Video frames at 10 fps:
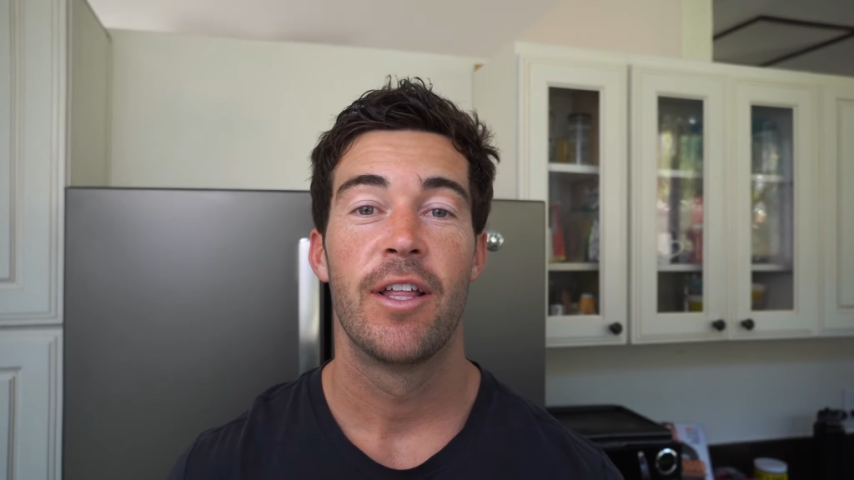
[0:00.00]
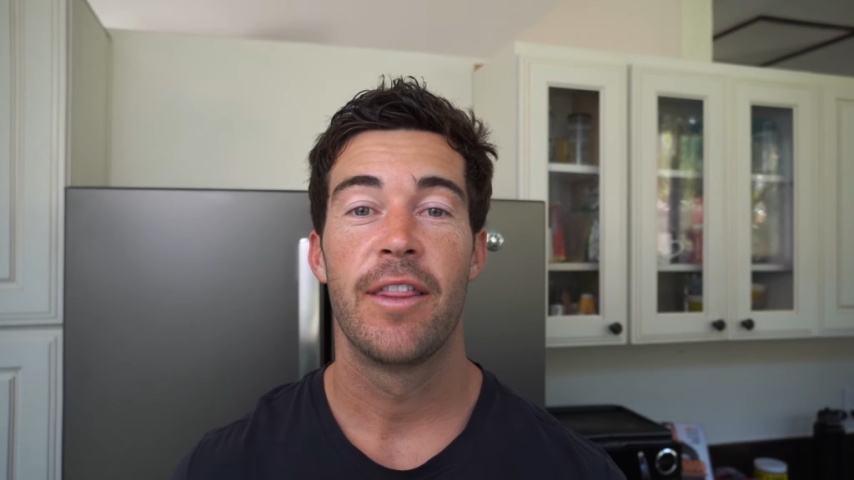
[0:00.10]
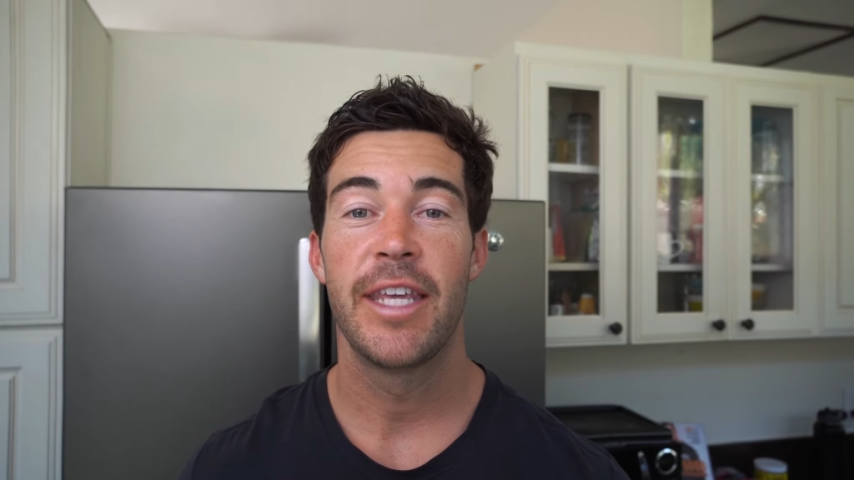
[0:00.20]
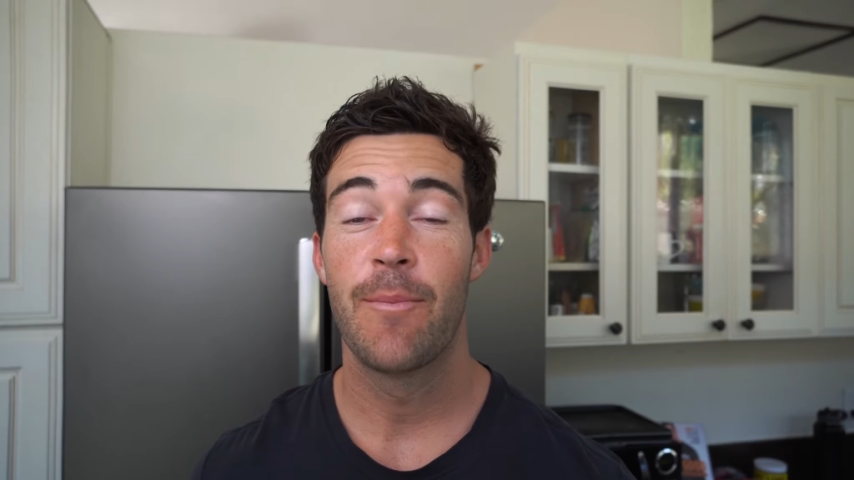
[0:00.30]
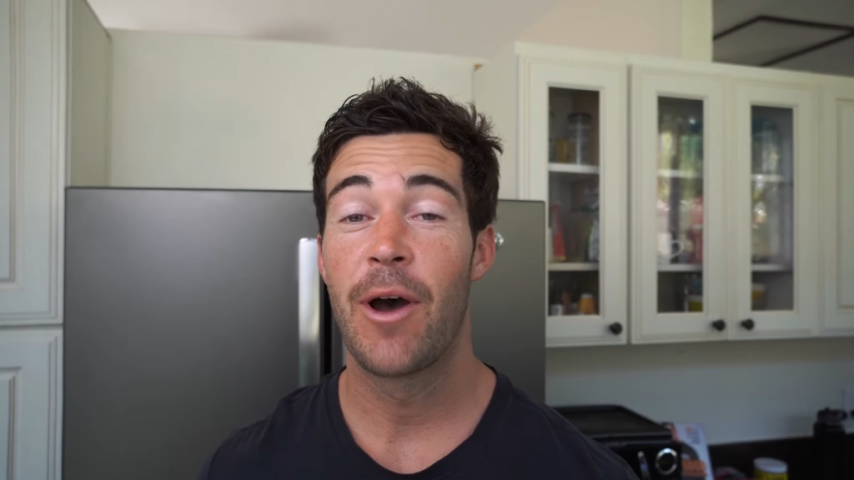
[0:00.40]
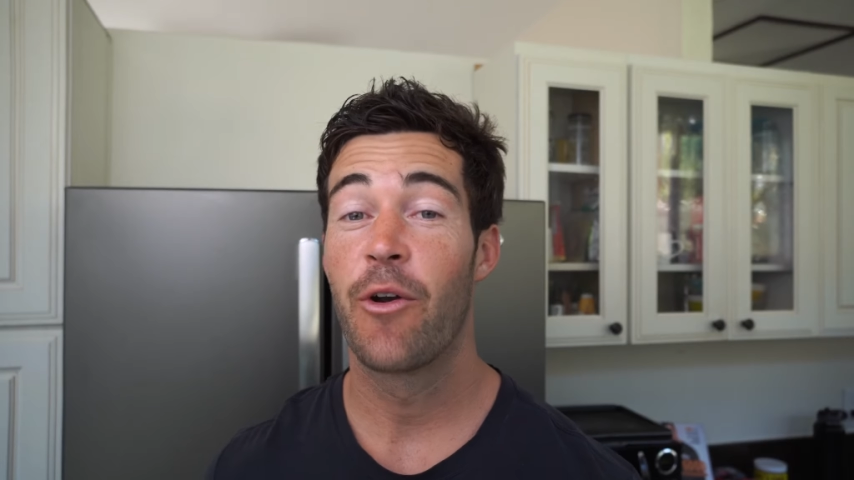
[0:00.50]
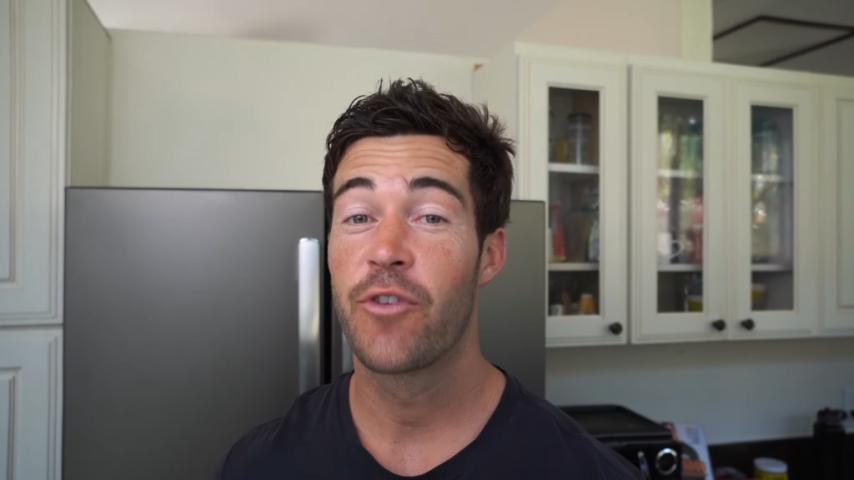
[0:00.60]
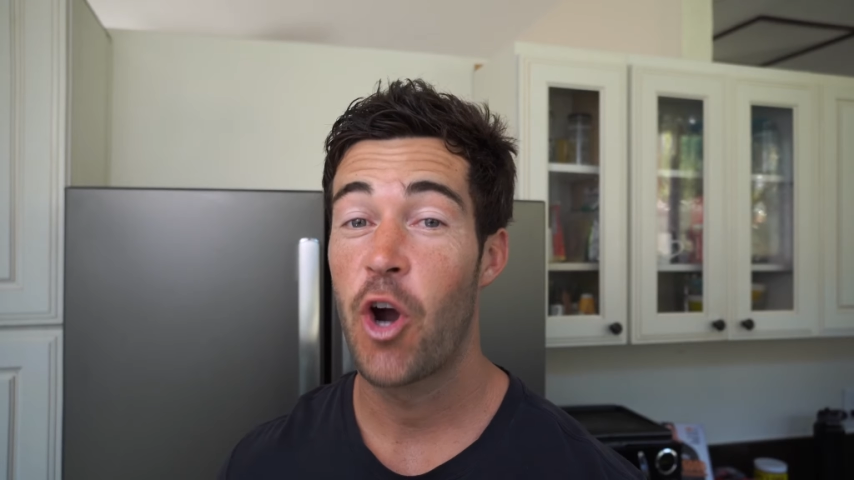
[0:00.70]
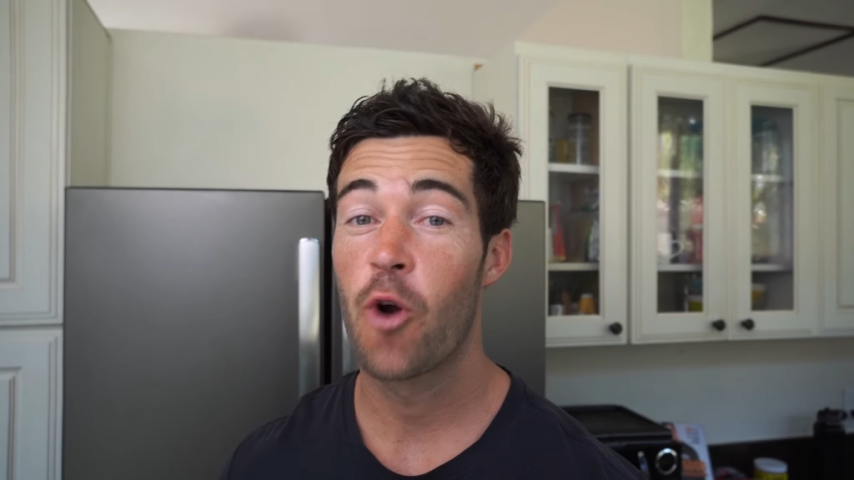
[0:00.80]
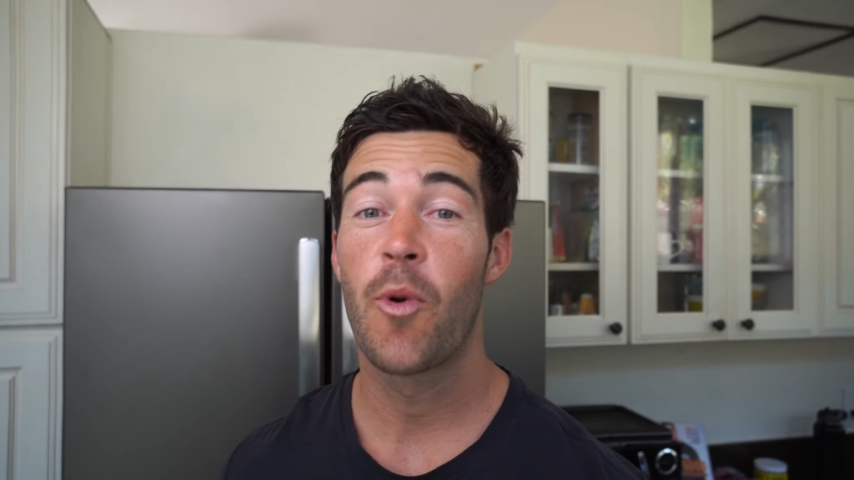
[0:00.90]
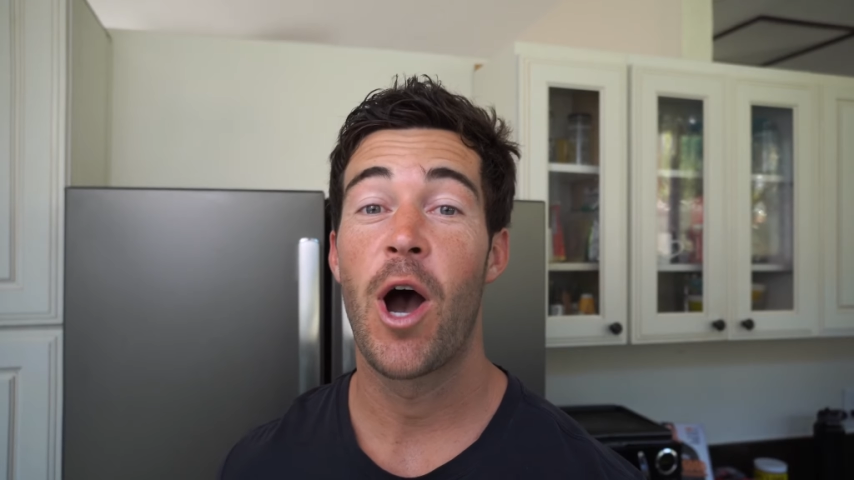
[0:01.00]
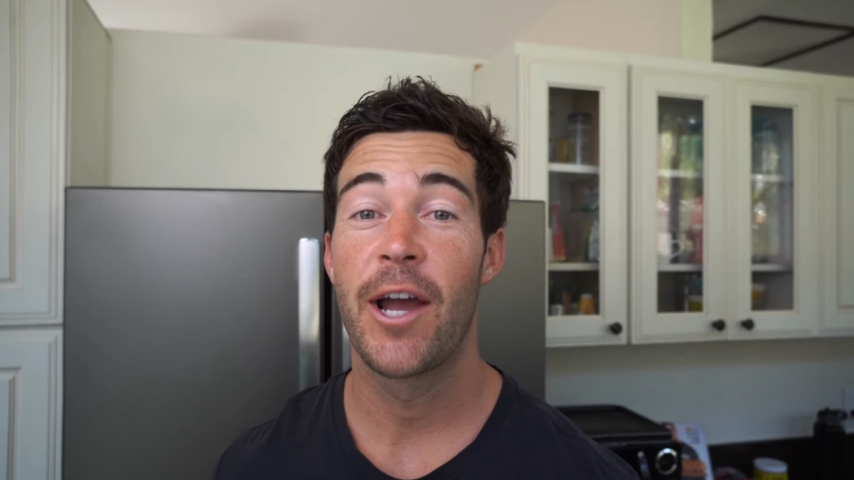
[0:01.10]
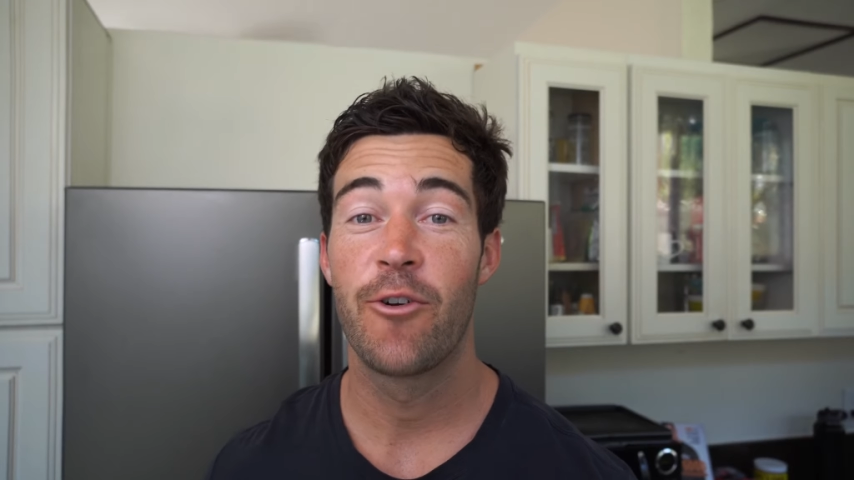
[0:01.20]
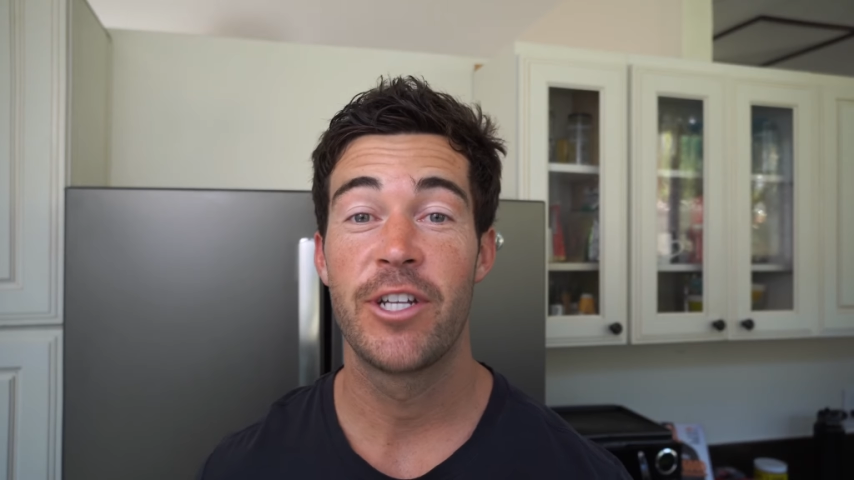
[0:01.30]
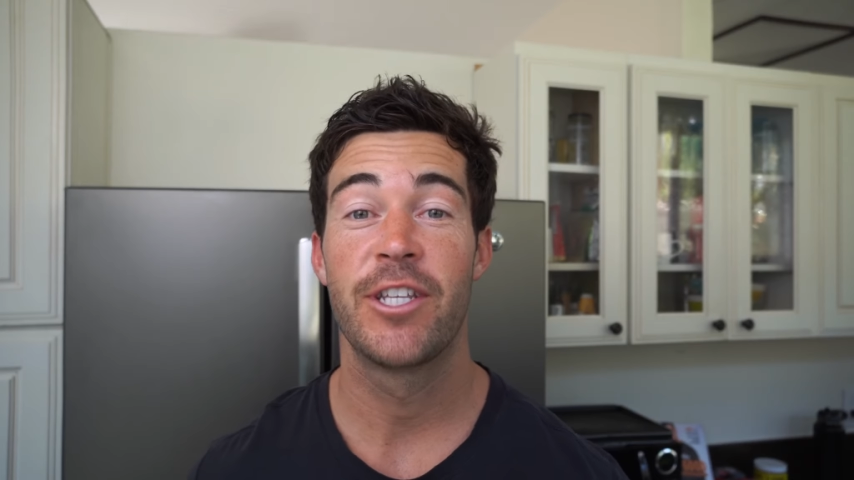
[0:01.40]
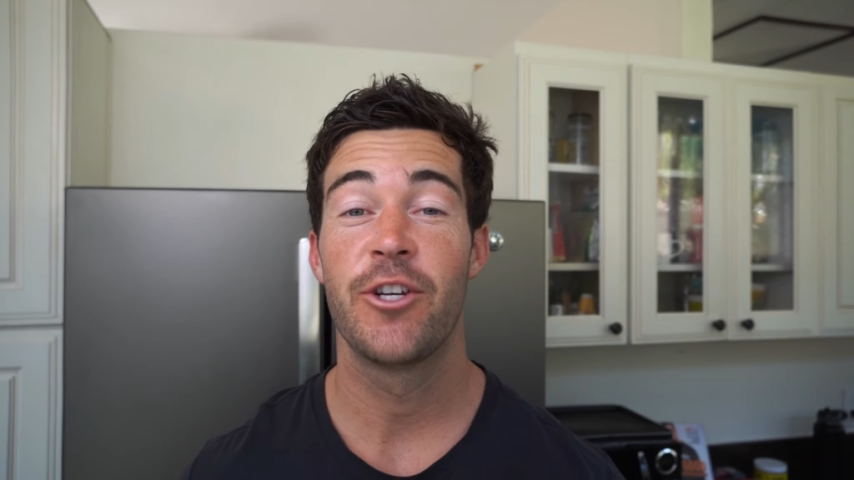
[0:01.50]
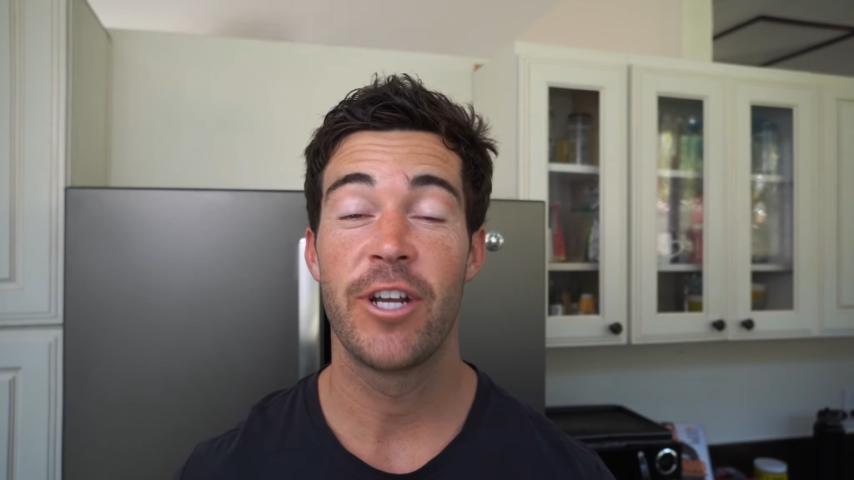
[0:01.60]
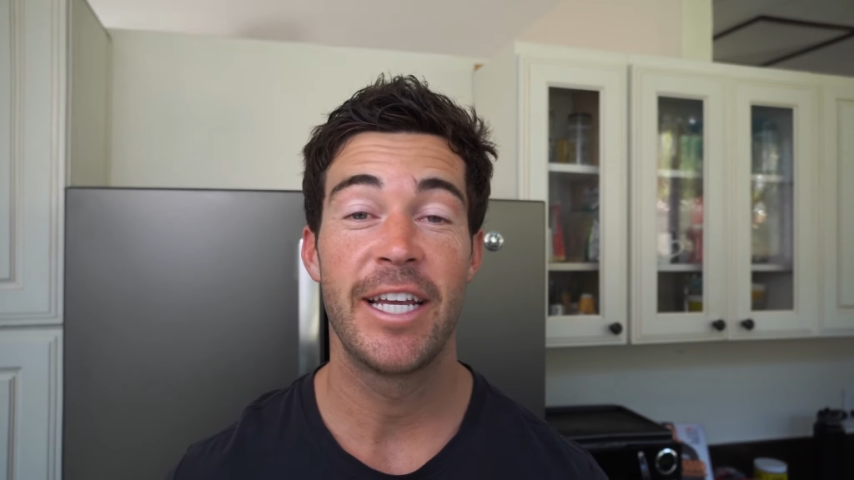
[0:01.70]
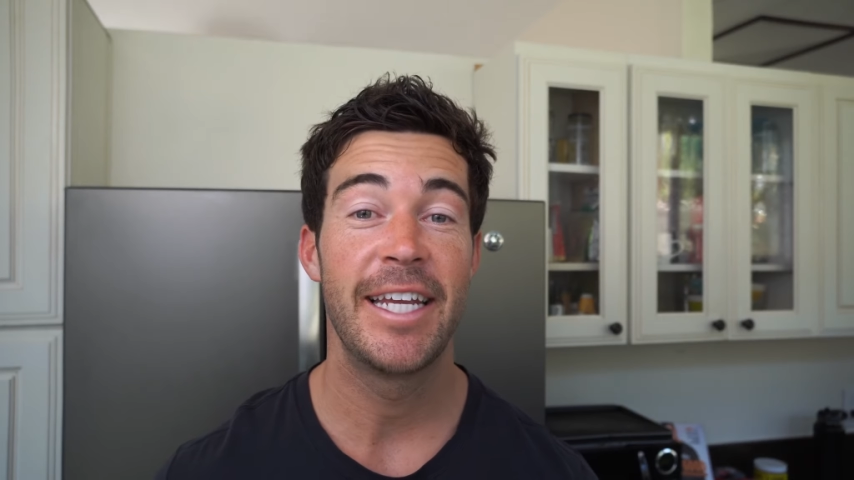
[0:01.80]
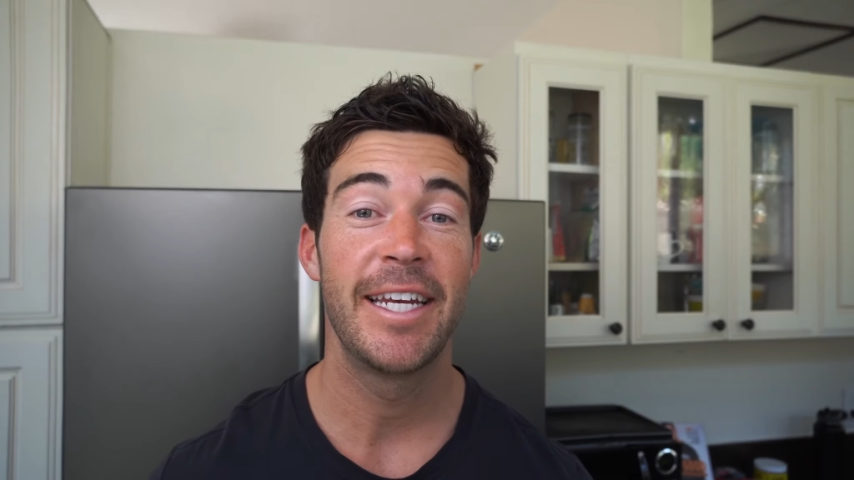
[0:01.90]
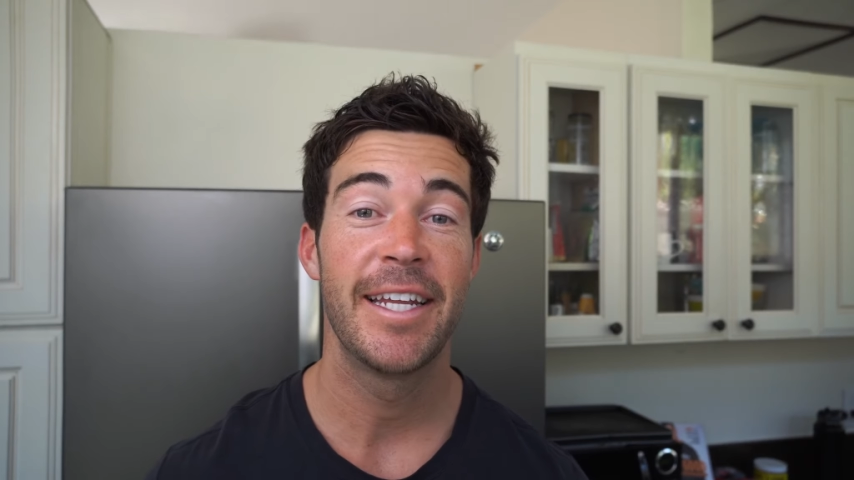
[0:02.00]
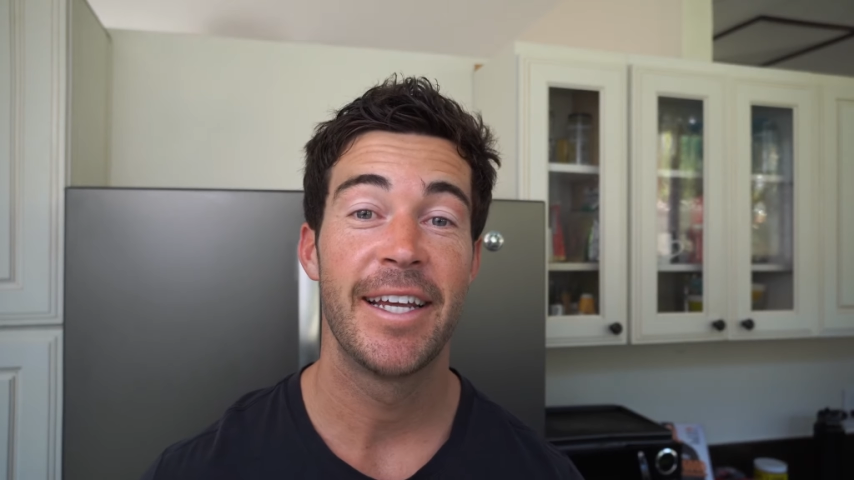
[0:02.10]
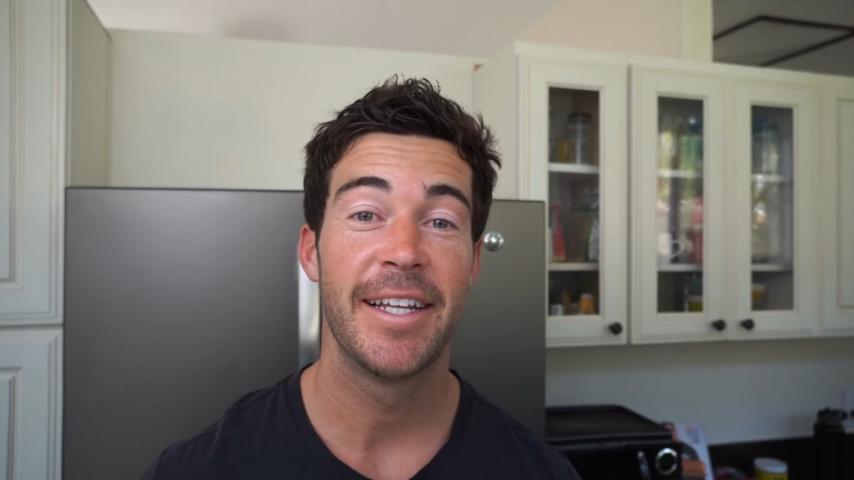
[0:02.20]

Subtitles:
the amount of carbohydrates that you're eating.